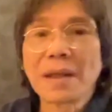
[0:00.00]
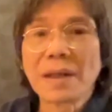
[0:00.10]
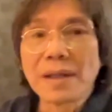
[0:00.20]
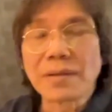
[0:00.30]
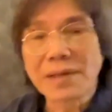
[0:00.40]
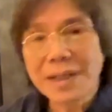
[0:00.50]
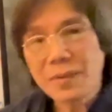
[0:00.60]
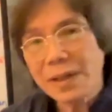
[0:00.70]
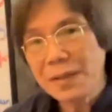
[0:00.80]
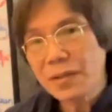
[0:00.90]
So that's
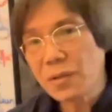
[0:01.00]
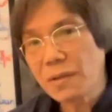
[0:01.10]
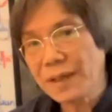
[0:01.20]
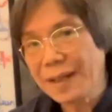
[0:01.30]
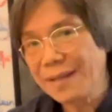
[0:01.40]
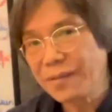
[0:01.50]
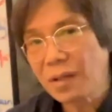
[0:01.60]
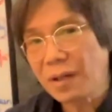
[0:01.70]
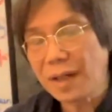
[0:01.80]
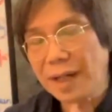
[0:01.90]
why it's soft against
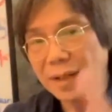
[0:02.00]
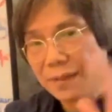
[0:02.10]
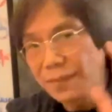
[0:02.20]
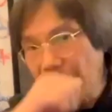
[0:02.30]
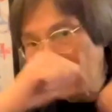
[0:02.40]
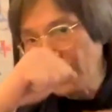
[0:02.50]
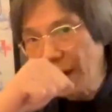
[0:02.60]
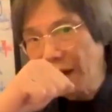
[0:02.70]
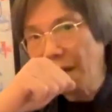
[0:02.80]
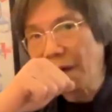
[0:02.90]
hard. If you hold it
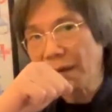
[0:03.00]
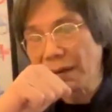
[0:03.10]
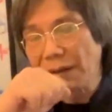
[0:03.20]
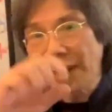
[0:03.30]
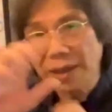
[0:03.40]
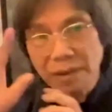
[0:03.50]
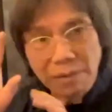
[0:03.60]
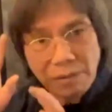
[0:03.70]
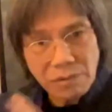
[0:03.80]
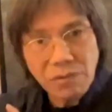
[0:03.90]
hard, you cannot
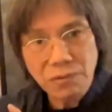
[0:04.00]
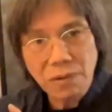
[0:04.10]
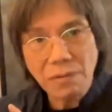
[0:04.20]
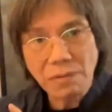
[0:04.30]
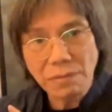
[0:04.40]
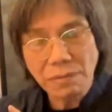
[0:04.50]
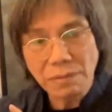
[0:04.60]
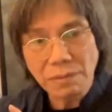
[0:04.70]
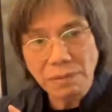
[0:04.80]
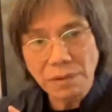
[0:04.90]
control,
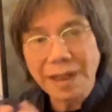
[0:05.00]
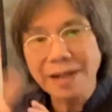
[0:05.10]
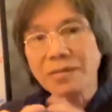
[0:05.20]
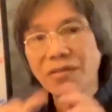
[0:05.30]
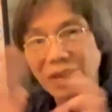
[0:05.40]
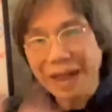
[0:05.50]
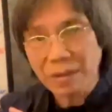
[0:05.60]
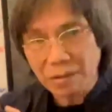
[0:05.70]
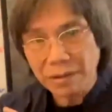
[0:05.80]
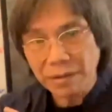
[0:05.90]
you cannot stick
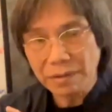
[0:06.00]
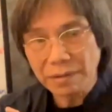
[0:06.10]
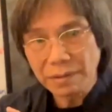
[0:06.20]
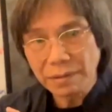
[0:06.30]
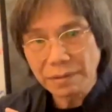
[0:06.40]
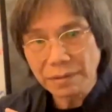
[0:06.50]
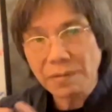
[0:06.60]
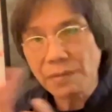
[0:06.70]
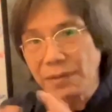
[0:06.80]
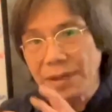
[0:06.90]
on. So
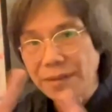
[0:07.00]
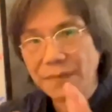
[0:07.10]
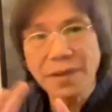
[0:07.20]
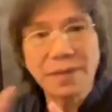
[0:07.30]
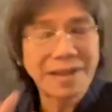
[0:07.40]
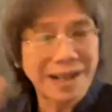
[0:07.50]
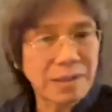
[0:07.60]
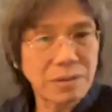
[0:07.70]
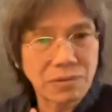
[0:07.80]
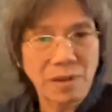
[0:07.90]
all these are very
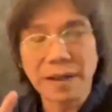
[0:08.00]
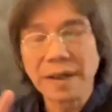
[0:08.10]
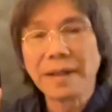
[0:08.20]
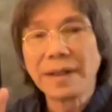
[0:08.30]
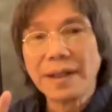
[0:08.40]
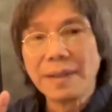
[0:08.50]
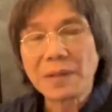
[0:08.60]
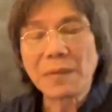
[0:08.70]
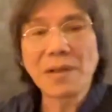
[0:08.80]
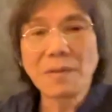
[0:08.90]
technical side.
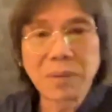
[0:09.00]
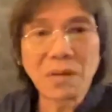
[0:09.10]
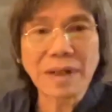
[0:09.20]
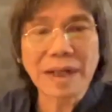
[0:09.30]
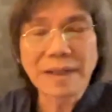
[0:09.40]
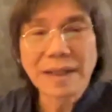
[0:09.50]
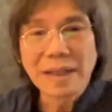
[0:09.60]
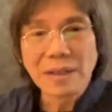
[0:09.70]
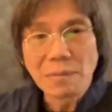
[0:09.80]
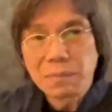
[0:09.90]
But when you block it
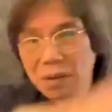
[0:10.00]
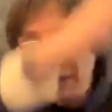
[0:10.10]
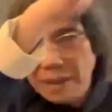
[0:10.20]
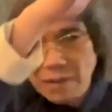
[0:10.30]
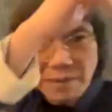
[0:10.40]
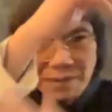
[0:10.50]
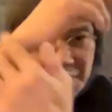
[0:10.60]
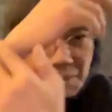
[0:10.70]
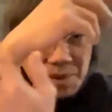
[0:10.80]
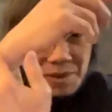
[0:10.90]

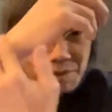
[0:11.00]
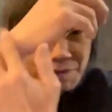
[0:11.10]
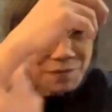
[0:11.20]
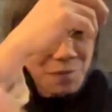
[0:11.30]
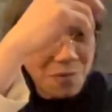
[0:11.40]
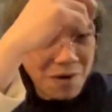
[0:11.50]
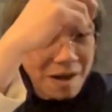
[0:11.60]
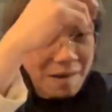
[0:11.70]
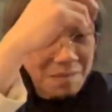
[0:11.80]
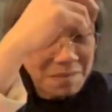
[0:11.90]
obviously with your
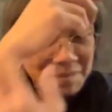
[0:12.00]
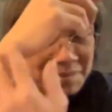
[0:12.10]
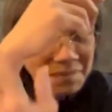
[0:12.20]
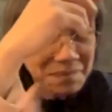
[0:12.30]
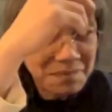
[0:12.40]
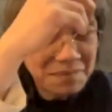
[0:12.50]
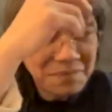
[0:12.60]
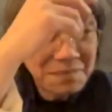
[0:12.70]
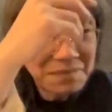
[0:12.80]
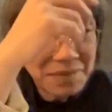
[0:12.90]
forearm.
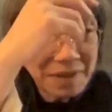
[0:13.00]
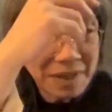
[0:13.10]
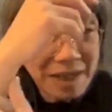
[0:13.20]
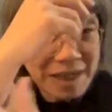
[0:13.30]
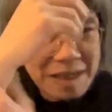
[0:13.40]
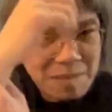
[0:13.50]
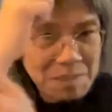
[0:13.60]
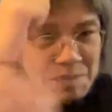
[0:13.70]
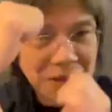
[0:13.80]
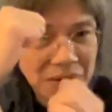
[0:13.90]
Okay,
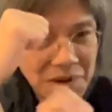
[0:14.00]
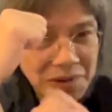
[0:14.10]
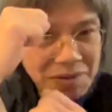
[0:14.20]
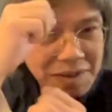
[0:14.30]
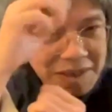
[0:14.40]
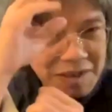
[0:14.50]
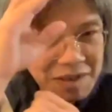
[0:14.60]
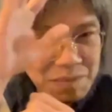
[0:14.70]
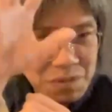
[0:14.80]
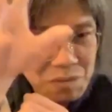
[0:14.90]
but because this is
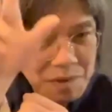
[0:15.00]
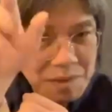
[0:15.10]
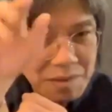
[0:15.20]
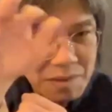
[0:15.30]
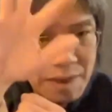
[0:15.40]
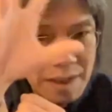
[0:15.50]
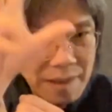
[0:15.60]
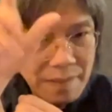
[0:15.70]
movements there,